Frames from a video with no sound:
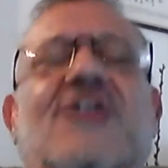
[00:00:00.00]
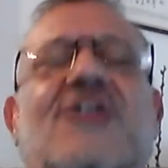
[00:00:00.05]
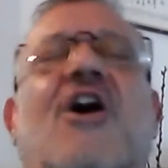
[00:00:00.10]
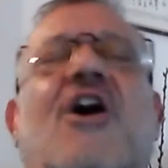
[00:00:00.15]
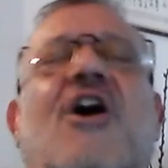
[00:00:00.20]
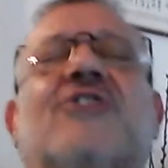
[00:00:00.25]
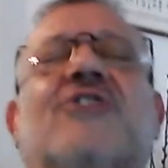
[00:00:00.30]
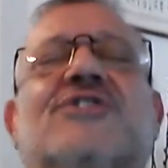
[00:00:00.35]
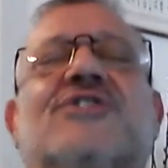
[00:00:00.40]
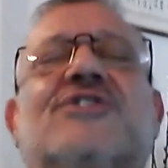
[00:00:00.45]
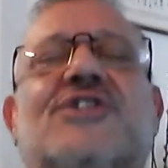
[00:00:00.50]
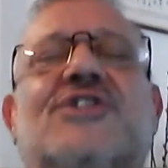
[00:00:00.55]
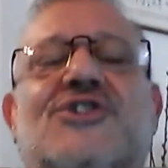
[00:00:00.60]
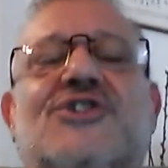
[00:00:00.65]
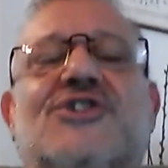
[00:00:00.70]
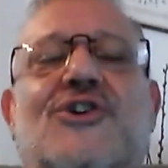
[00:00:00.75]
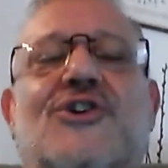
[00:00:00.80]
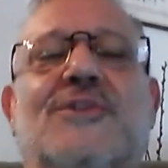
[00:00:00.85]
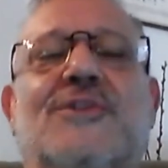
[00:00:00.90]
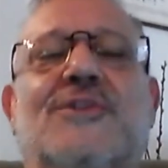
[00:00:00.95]
honors the
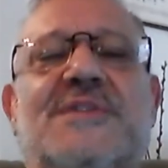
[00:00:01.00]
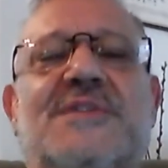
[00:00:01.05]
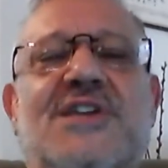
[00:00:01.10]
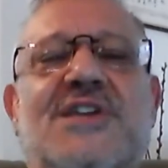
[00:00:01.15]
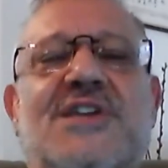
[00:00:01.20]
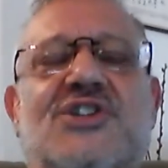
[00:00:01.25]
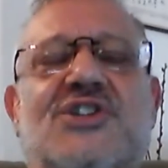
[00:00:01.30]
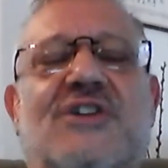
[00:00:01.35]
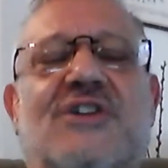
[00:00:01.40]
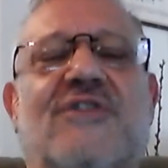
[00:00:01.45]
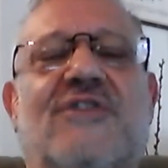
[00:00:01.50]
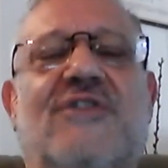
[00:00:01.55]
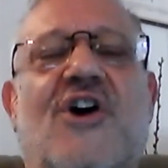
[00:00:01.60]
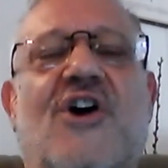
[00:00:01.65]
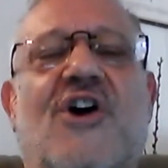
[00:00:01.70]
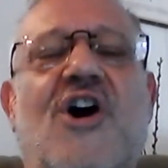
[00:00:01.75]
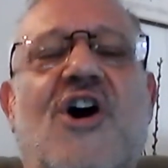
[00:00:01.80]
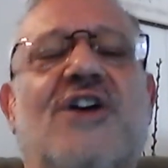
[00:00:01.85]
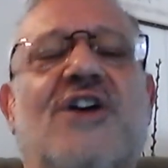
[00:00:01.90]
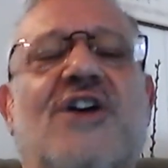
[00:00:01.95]
circumcision of the
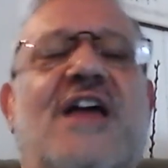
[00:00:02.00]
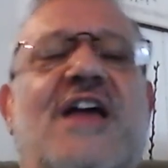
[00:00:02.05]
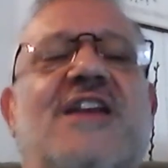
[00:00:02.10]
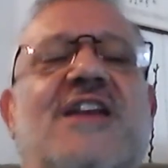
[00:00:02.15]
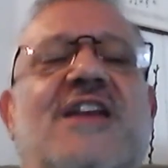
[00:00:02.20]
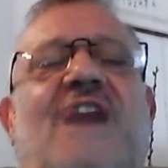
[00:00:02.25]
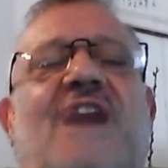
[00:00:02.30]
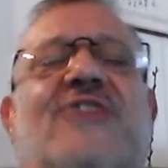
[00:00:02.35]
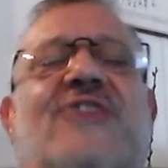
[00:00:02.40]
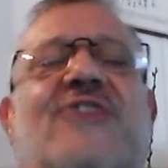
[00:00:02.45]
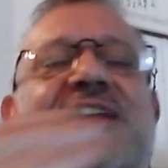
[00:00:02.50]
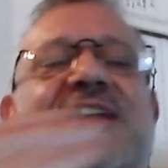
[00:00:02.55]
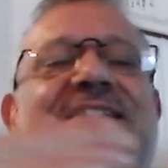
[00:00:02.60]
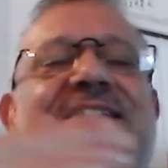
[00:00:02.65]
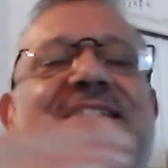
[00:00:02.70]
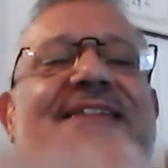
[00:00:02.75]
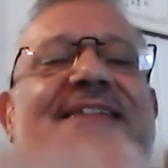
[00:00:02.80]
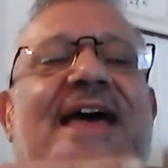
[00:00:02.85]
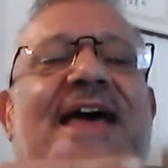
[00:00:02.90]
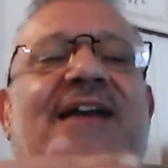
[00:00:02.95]
heart and not the
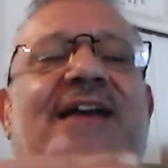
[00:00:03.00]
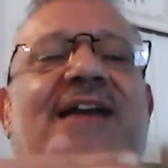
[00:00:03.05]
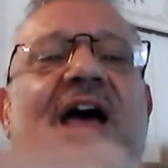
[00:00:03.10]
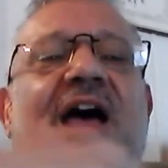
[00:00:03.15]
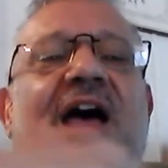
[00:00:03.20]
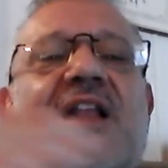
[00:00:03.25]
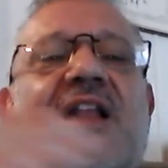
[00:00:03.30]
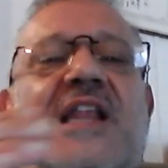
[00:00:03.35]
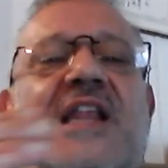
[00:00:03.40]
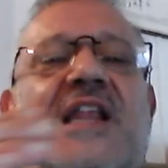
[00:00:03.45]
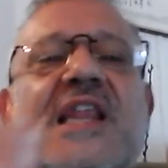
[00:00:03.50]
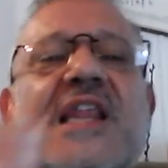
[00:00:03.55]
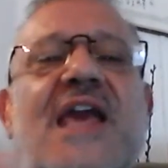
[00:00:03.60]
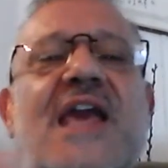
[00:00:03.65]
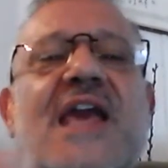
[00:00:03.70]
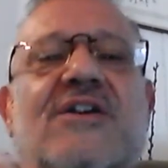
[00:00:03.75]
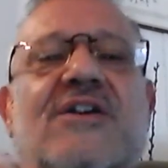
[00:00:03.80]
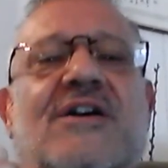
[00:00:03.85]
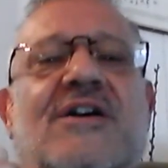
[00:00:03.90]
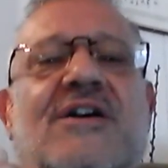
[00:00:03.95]
dead
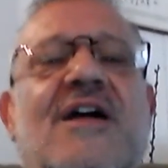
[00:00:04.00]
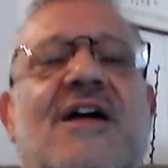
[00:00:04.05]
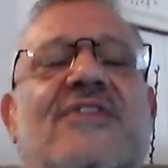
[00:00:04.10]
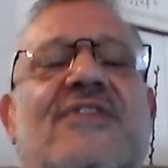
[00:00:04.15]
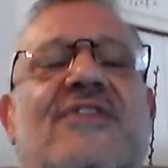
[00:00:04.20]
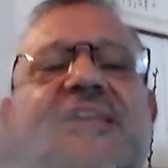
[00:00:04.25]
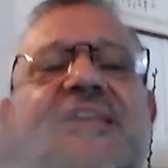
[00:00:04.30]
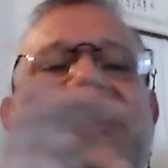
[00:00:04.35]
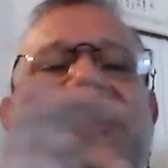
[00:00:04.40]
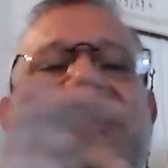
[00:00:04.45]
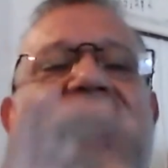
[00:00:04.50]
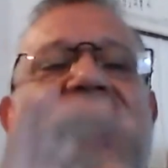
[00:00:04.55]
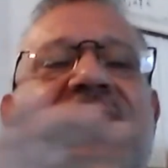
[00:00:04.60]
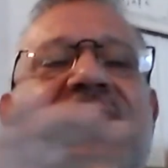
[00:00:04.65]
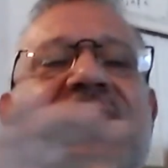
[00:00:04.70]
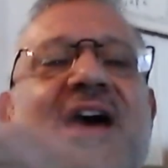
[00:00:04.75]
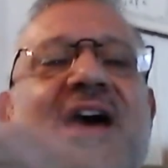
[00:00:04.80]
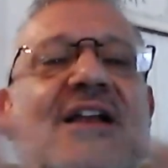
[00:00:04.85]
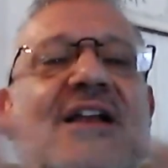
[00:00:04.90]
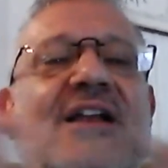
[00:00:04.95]
letter. The
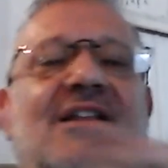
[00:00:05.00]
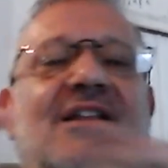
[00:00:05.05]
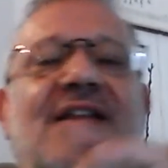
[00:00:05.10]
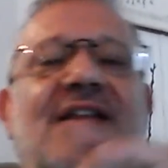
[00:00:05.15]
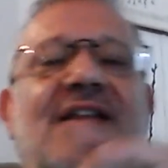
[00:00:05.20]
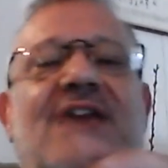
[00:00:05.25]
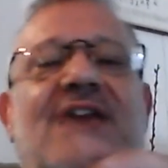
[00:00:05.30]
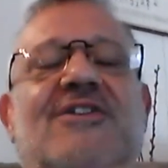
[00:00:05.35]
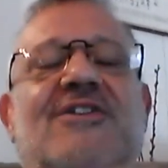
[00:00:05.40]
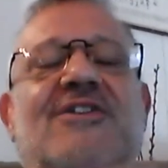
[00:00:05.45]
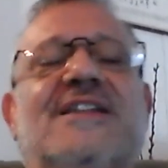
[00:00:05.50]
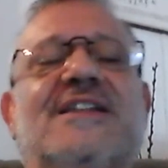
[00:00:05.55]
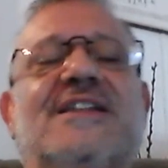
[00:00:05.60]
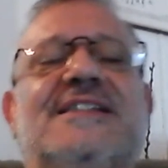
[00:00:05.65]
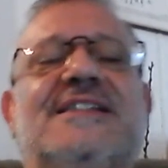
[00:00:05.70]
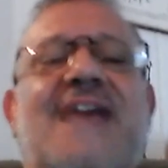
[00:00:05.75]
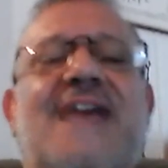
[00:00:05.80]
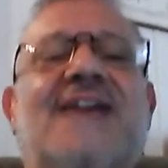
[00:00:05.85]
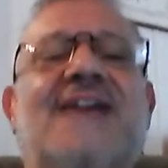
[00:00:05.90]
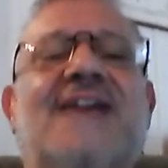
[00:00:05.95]
dead letter is
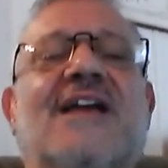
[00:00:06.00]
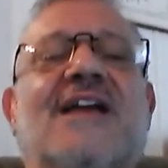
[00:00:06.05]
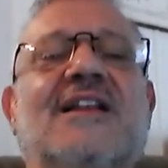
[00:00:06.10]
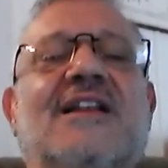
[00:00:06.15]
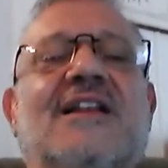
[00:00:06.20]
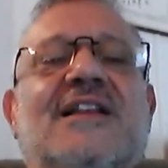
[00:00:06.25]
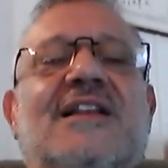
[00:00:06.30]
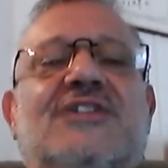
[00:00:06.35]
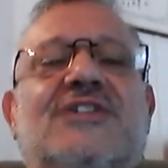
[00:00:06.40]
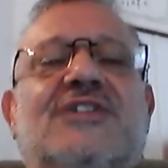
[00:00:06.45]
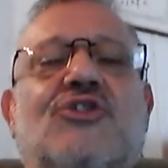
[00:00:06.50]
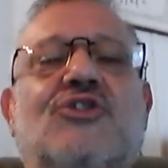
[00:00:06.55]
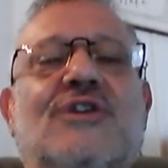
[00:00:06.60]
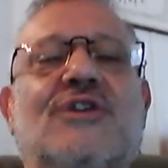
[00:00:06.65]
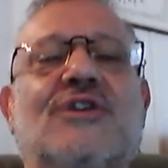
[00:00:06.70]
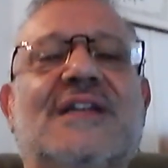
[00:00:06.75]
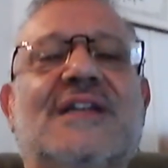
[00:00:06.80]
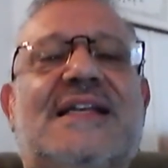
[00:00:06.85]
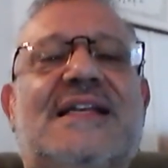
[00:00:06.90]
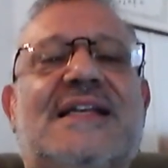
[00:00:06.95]
dead
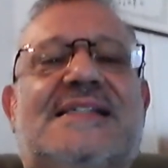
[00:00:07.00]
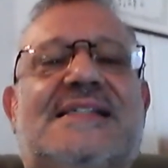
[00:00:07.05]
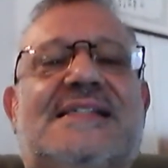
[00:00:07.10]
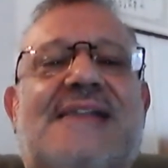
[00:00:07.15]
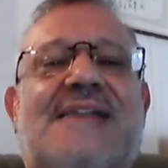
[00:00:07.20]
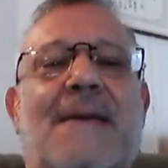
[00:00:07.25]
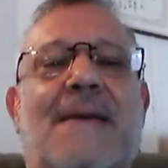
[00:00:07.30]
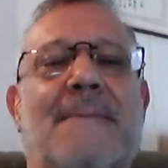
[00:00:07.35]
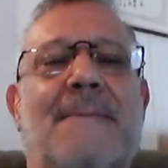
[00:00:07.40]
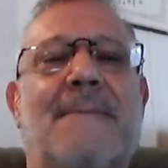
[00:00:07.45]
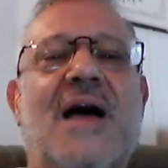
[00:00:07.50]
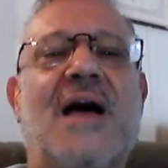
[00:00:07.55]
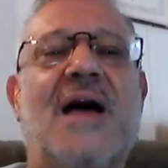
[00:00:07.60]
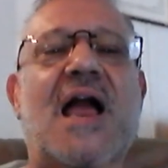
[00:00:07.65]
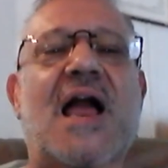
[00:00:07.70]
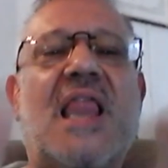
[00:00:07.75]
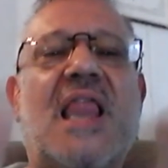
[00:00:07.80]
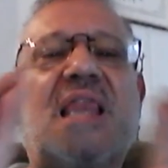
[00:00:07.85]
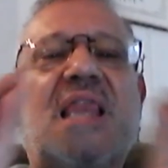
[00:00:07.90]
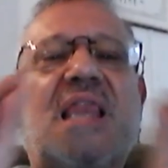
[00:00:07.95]
literalism.
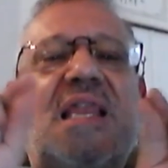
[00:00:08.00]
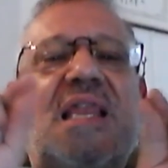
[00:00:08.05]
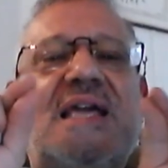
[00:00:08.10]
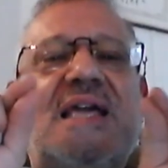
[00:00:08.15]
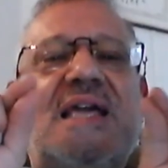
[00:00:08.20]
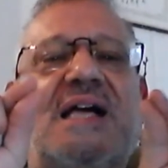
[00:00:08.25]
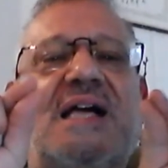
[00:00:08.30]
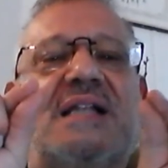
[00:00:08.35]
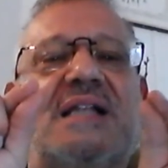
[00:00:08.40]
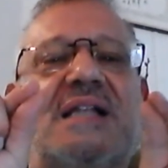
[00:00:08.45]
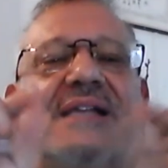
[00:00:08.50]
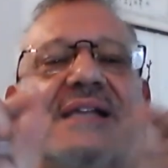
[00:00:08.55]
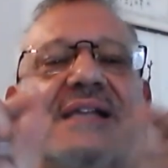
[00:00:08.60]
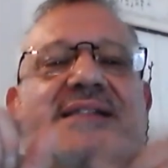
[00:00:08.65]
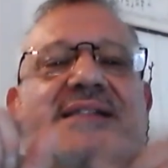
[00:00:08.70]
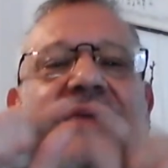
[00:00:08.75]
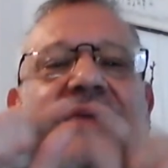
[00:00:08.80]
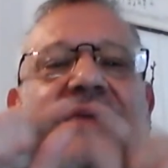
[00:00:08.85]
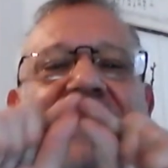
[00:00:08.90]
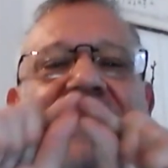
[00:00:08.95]

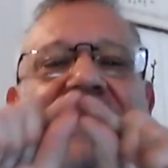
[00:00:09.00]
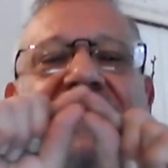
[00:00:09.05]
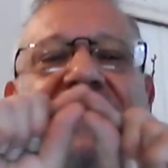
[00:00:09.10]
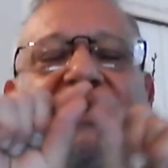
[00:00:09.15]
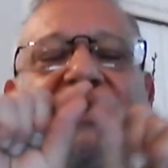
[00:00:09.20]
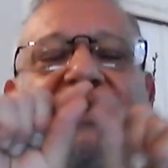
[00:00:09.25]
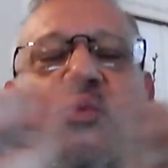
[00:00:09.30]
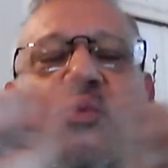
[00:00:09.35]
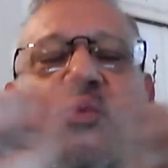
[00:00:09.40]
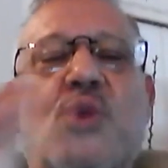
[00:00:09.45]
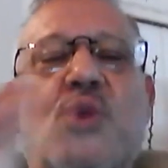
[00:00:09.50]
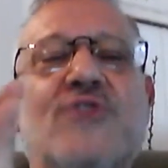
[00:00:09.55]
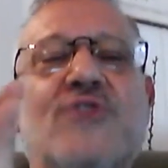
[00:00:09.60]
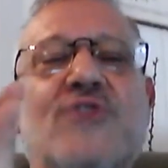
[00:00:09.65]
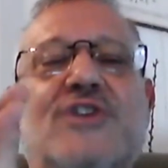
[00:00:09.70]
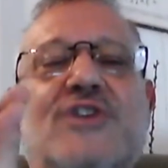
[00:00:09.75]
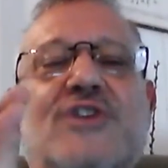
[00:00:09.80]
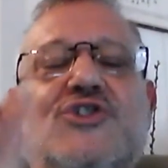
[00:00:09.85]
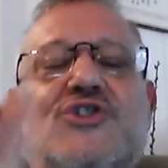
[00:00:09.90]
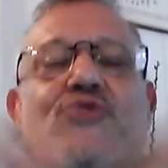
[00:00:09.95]
Legalism. It's a word
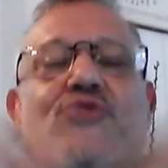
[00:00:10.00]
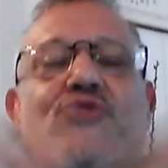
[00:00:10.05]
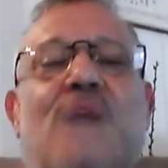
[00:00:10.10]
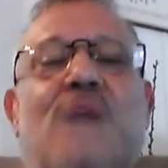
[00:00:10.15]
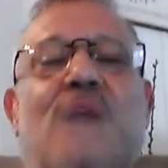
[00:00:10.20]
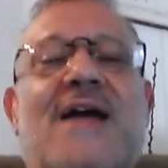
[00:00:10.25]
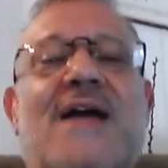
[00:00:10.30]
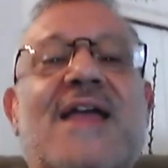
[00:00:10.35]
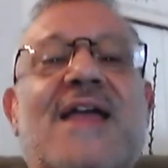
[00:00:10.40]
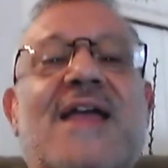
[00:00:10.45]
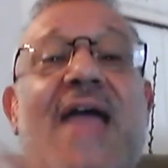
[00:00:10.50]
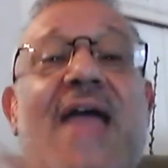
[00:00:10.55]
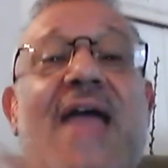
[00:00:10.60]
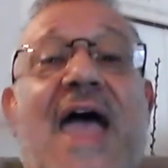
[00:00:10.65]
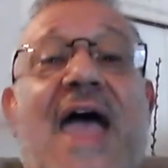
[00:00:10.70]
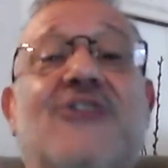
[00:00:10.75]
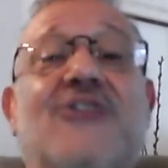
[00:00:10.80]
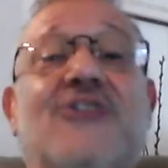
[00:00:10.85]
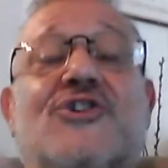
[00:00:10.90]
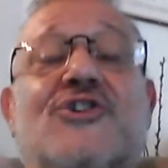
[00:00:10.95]
that you read
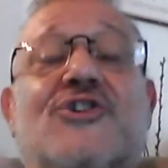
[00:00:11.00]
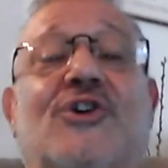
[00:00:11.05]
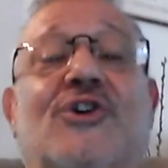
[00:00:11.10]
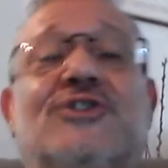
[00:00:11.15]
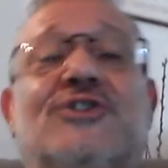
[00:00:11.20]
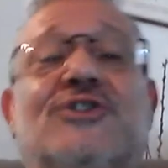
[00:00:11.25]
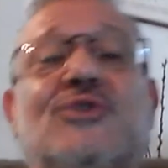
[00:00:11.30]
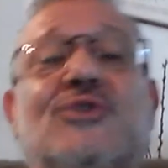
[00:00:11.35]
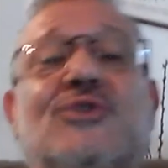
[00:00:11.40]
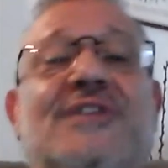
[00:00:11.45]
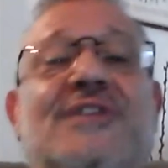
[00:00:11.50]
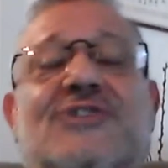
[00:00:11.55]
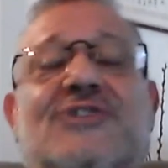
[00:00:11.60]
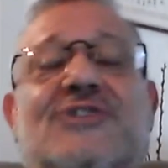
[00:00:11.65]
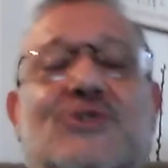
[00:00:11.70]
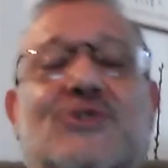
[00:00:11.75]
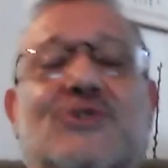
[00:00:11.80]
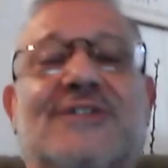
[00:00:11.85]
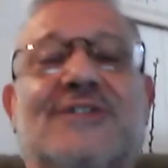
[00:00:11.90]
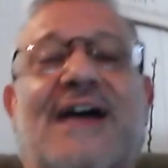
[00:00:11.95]
and you're going to
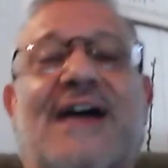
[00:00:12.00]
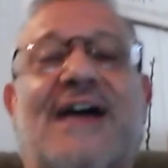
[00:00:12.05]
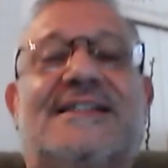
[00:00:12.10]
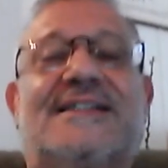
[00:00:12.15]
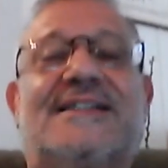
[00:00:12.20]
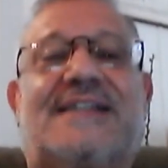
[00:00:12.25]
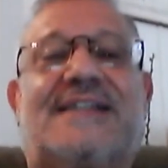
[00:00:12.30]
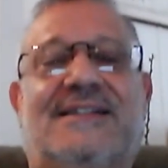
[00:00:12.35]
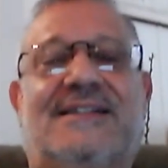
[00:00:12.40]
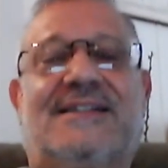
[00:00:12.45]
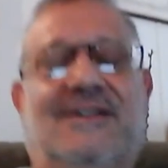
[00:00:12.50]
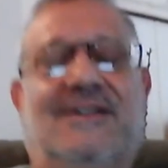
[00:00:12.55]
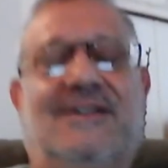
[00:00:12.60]
literalize it.